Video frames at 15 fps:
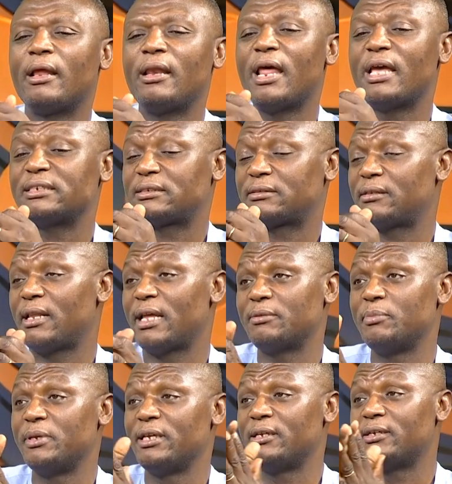Let
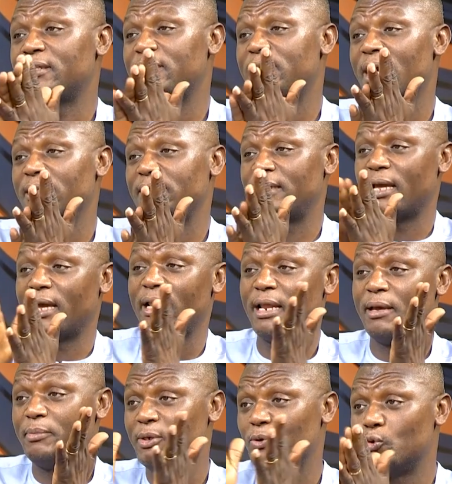me get there.
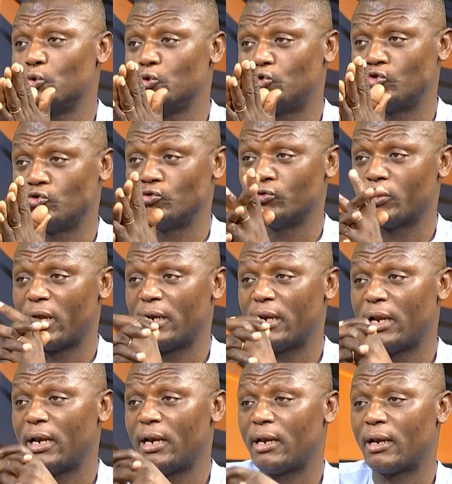Let me go through, and
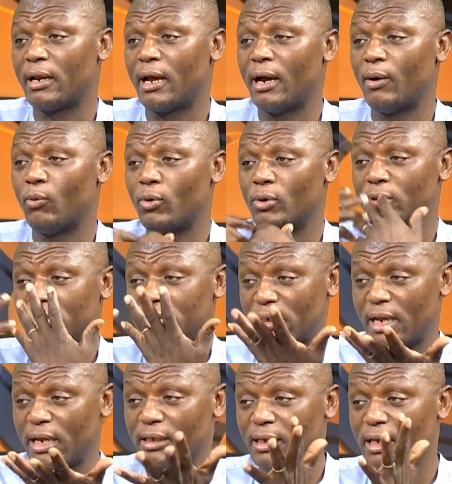then I would
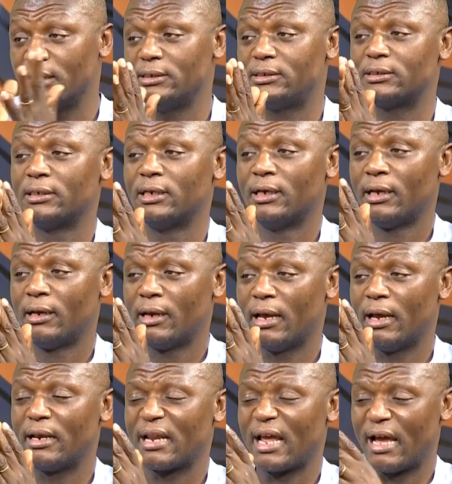engage
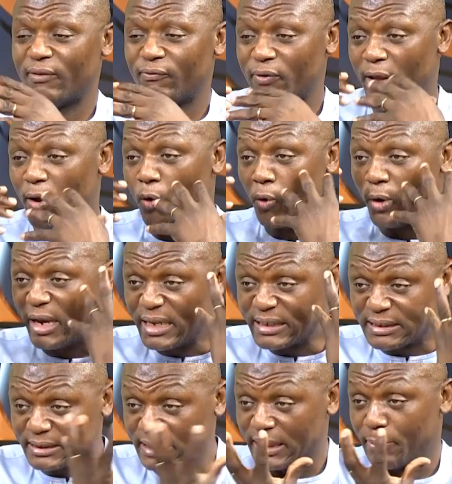and have a
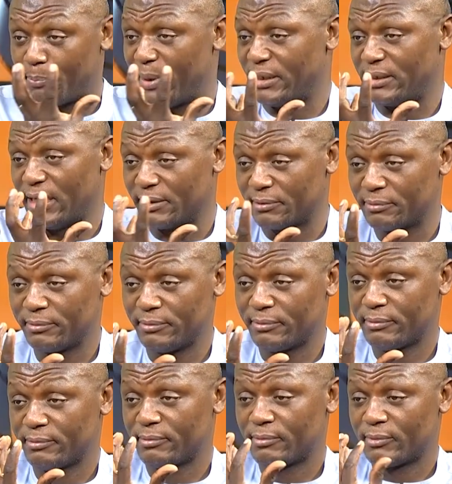holistic picture,
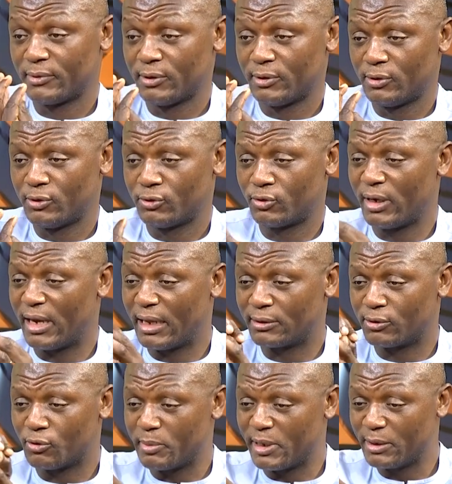so
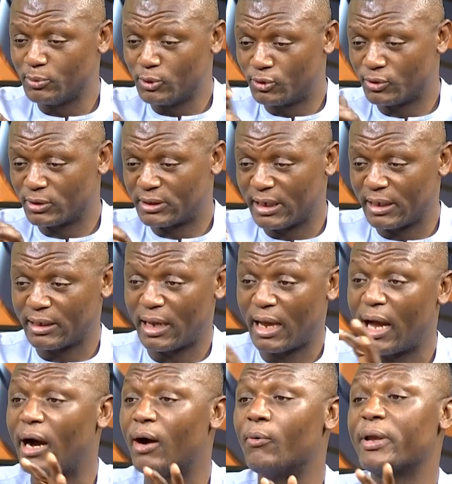that to be able to tell
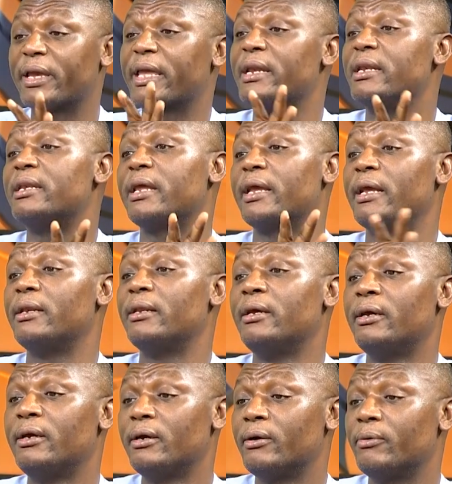how we can deal
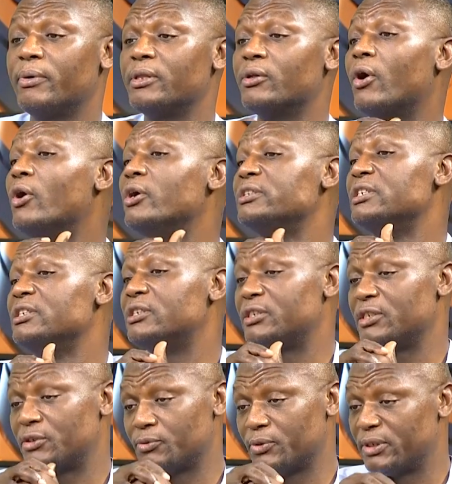with all these
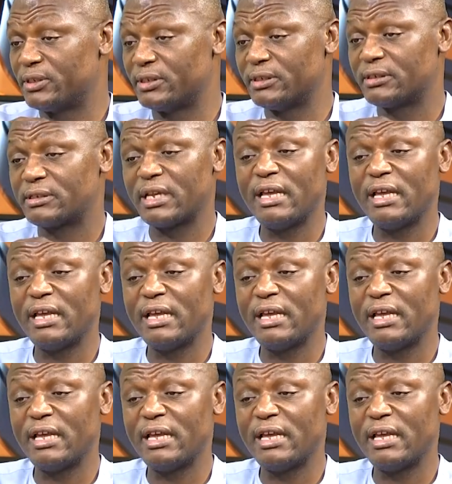situations.